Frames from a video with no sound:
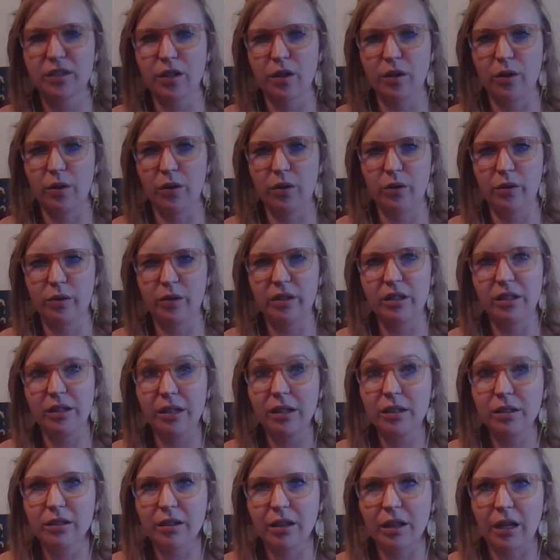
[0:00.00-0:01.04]
so
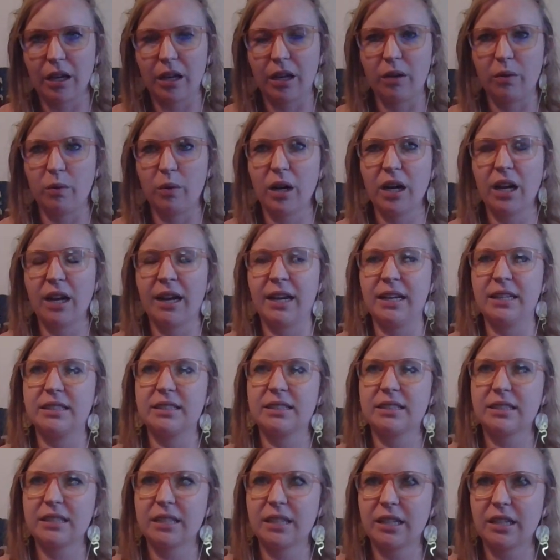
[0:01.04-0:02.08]
clearly what I had
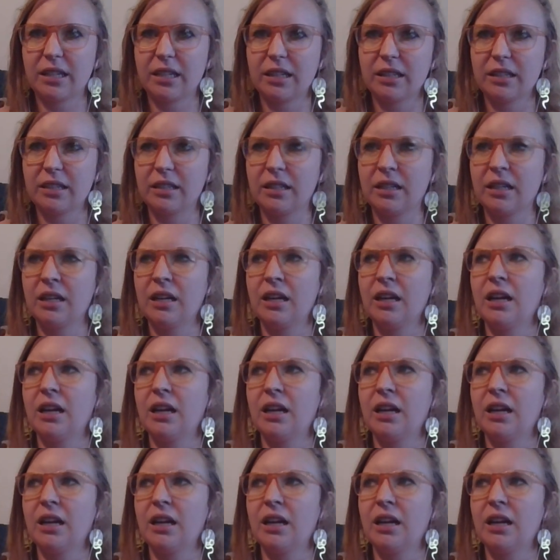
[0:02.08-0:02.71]
seen